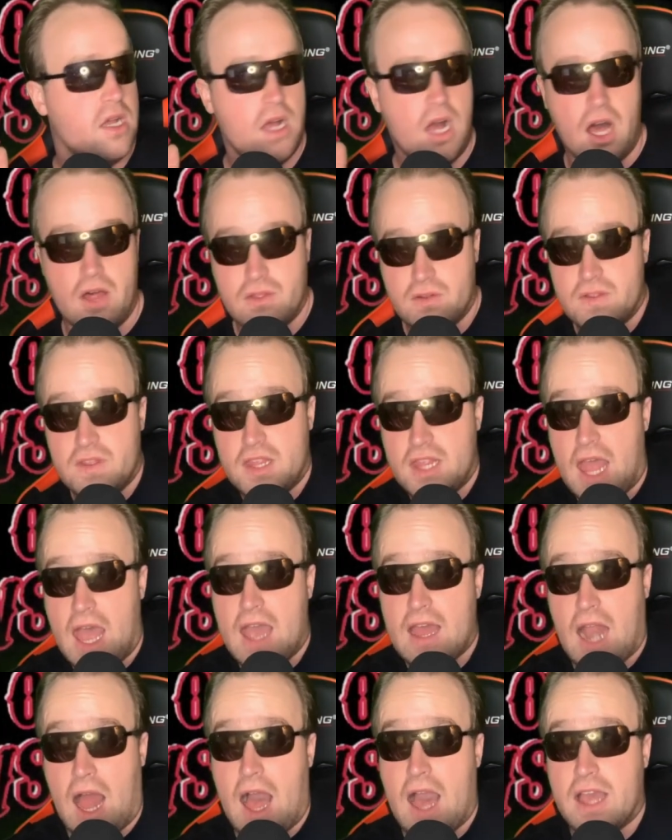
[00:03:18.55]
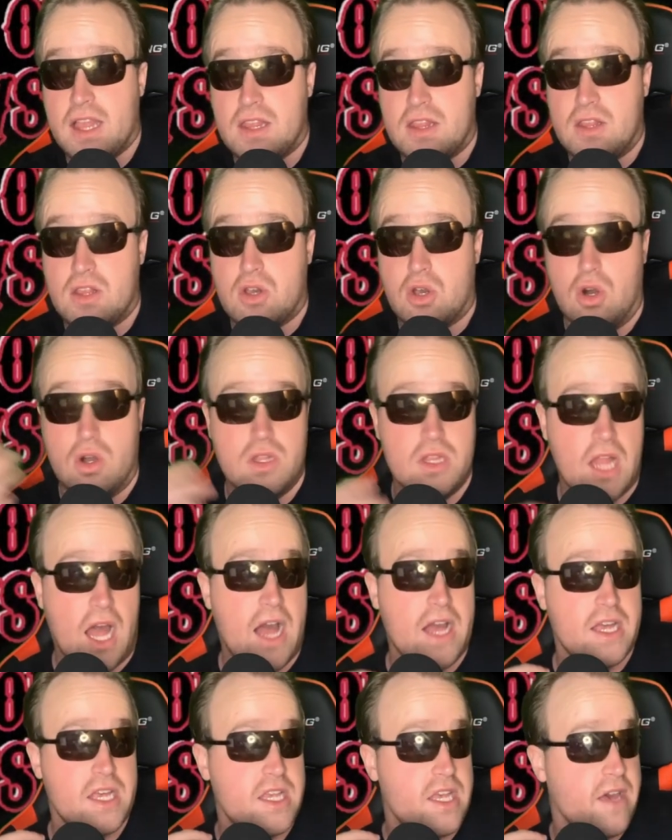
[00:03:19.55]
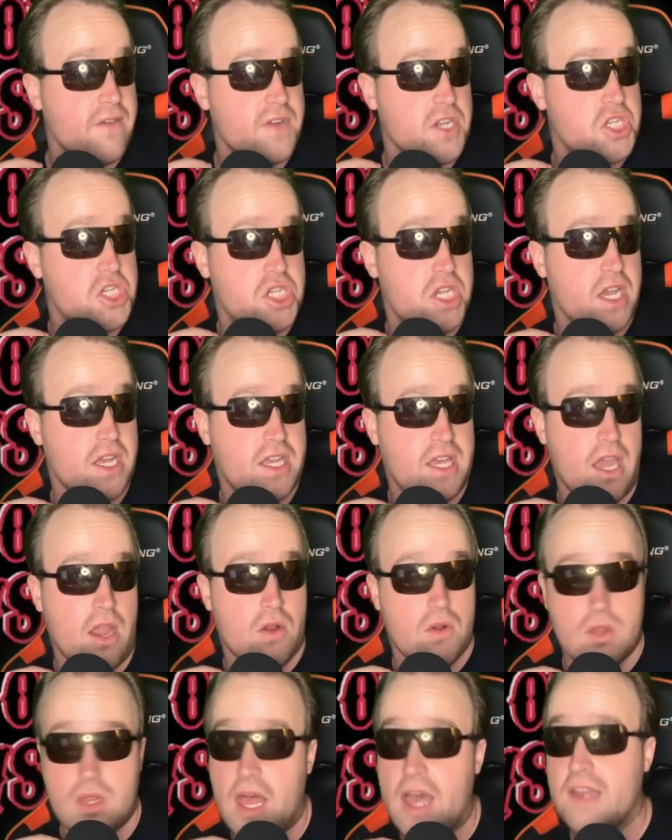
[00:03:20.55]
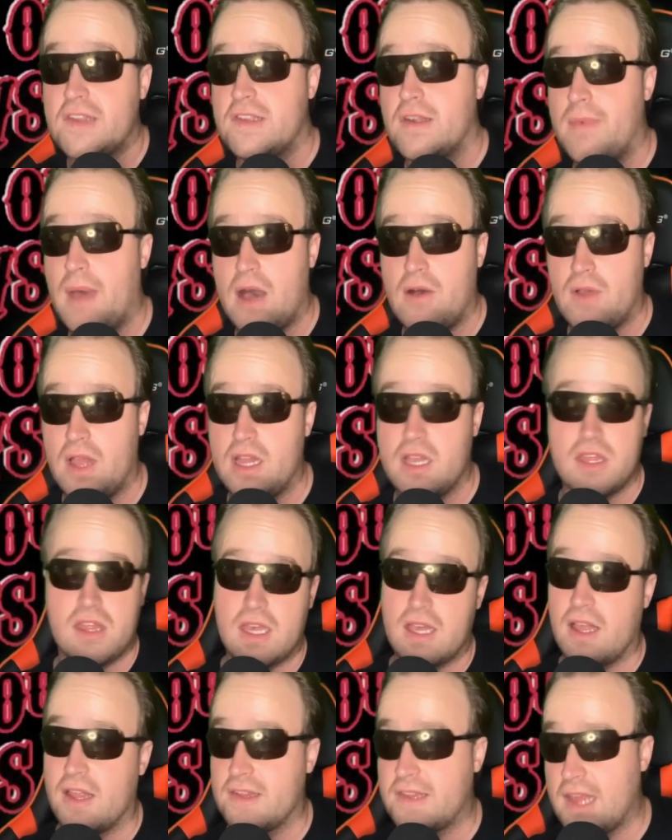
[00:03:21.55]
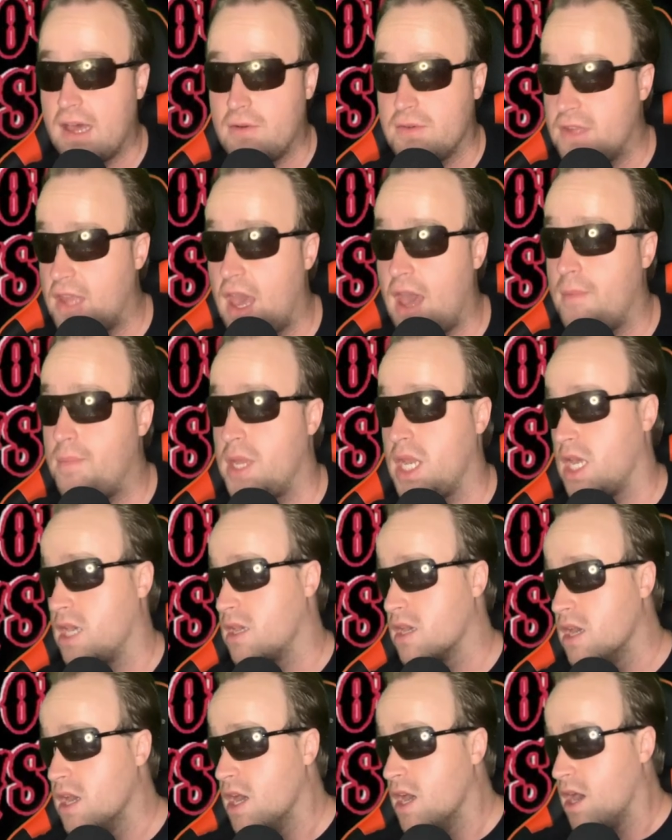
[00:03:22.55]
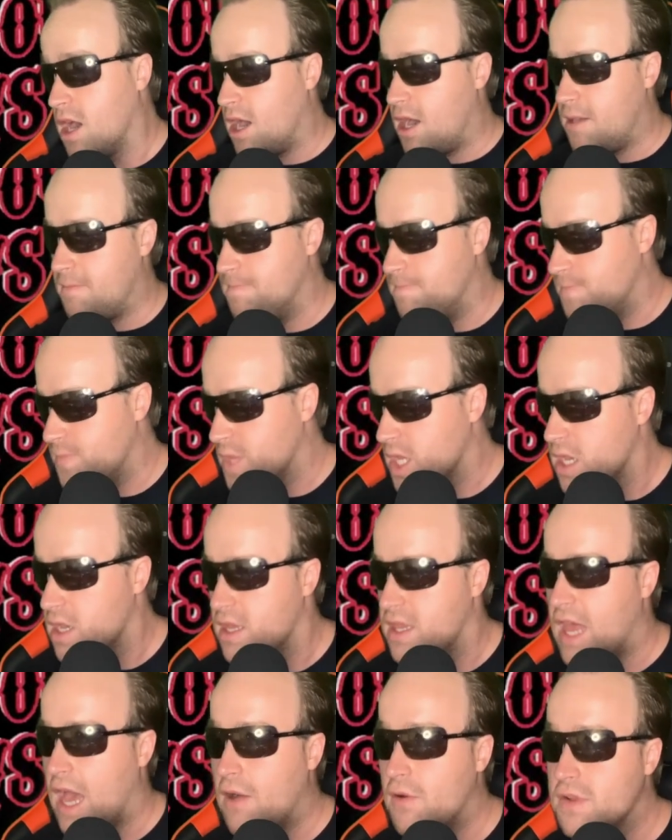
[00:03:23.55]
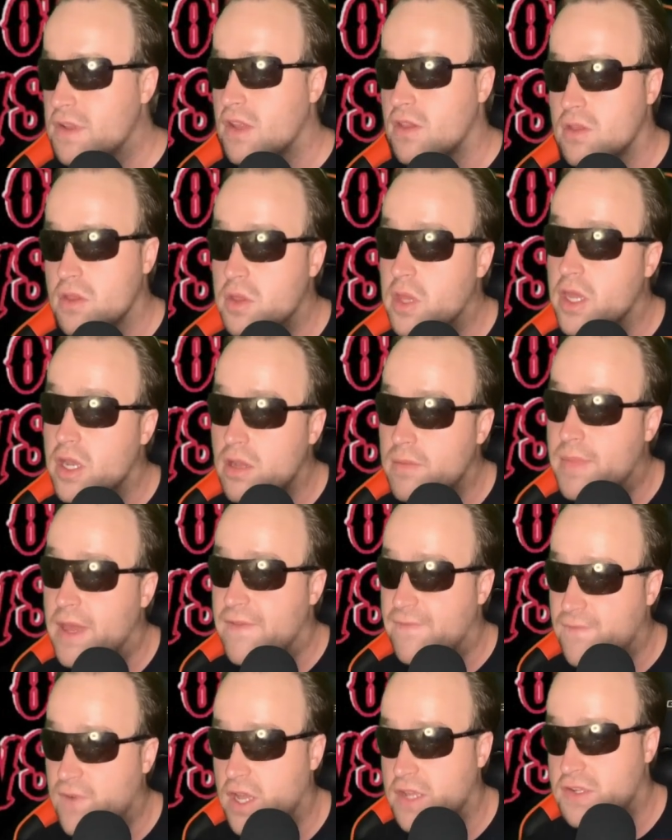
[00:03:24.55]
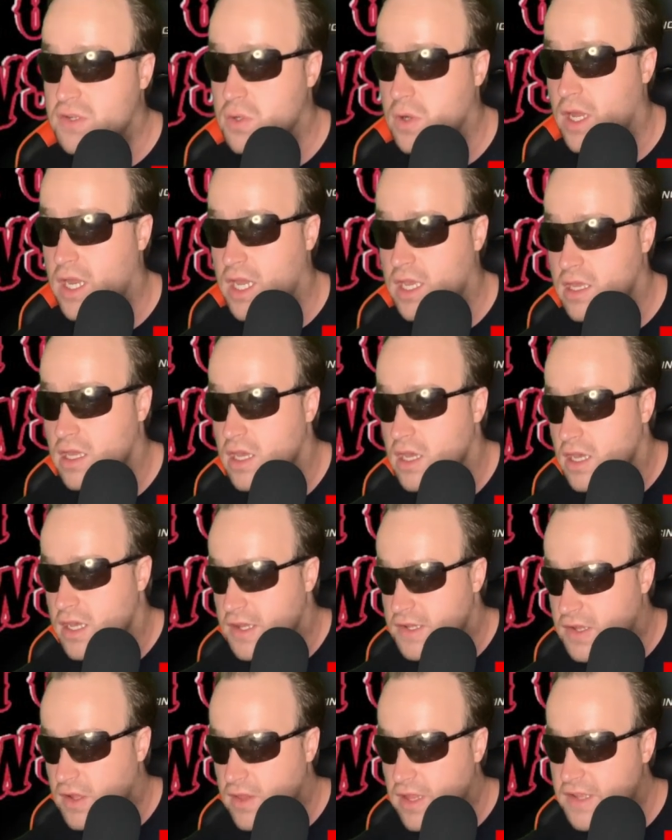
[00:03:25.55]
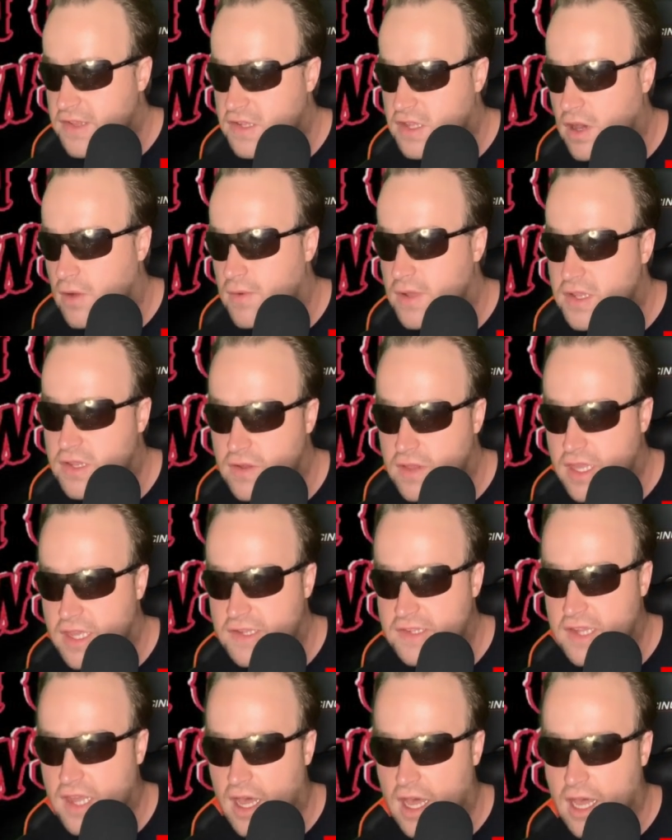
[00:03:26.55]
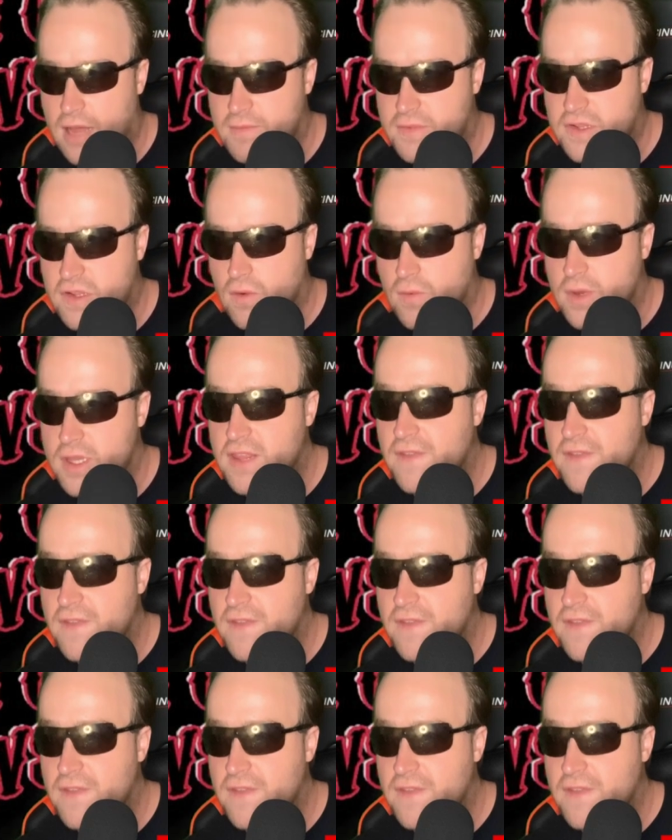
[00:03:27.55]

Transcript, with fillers: Other than that, I could not give a shit, care less yeah. about anything else that was happening. Um, that was a little bit frustrating. So let's go into this. Um, so with the